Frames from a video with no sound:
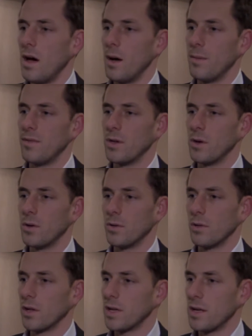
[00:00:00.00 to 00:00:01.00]
If you go
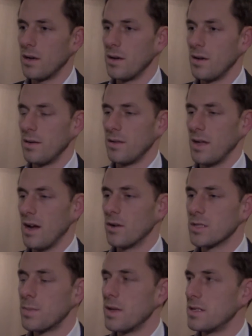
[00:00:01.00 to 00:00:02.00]
to look at the
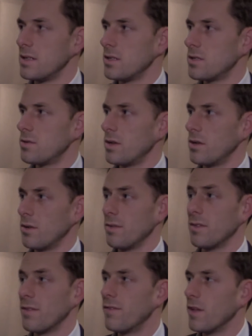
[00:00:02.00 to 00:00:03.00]
aerospace industry or
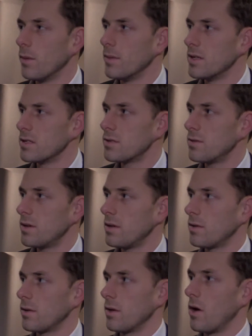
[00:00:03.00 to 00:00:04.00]
even the film industry
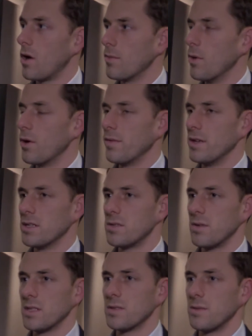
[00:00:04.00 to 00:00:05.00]
or the automotive
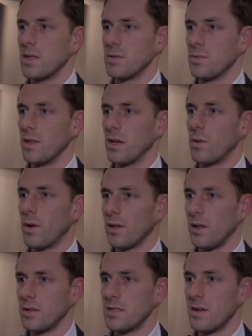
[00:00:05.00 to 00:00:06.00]
industry, it's really quite
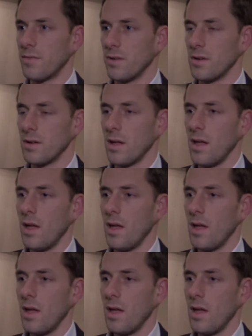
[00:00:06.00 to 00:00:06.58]
a lot different.